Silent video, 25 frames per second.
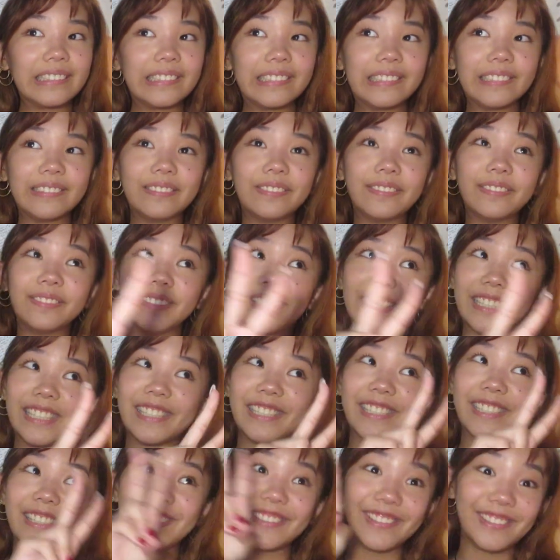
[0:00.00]
Funny
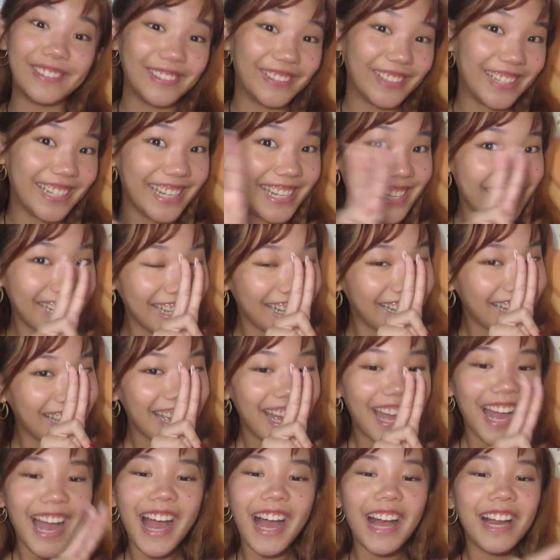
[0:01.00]
Story.
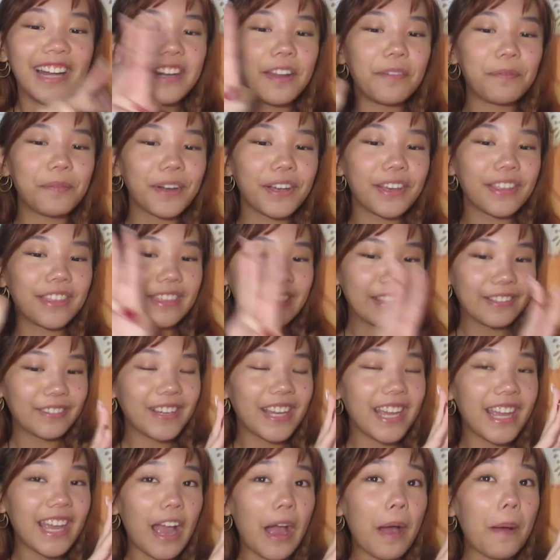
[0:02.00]
Number
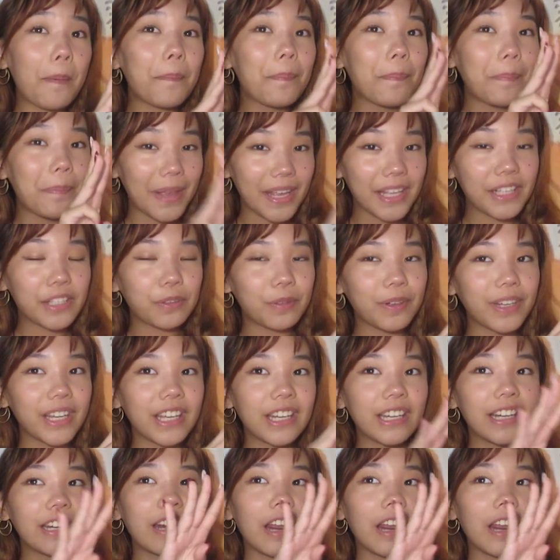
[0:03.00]
3, Beach Read.